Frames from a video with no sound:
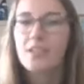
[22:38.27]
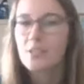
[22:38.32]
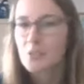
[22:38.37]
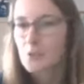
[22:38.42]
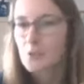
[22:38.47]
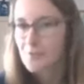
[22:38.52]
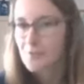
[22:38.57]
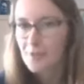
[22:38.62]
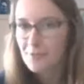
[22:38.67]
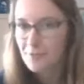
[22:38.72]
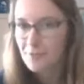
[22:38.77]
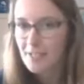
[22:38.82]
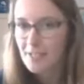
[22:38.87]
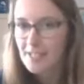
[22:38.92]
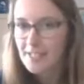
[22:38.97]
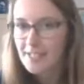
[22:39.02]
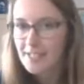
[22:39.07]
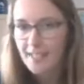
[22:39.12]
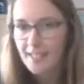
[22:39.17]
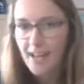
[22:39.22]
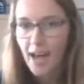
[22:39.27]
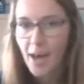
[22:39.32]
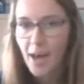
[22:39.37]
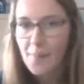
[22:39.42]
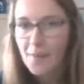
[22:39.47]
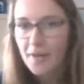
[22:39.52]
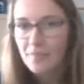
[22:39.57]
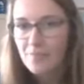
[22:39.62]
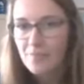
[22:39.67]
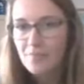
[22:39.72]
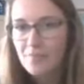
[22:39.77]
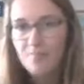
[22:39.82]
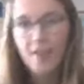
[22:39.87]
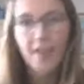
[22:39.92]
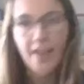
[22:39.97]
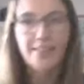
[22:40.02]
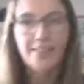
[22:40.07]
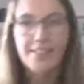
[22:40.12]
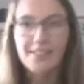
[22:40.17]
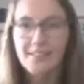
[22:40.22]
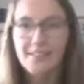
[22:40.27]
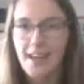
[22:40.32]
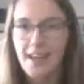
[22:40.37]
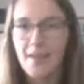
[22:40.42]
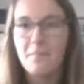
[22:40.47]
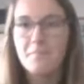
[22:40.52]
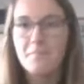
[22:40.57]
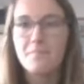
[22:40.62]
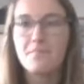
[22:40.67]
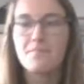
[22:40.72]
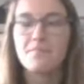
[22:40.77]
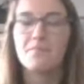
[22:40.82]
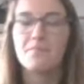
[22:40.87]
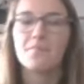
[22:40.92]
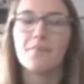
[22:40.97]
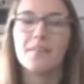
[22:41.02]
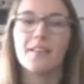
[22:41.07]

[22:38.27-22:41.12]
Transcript: So feel free to comment at this time.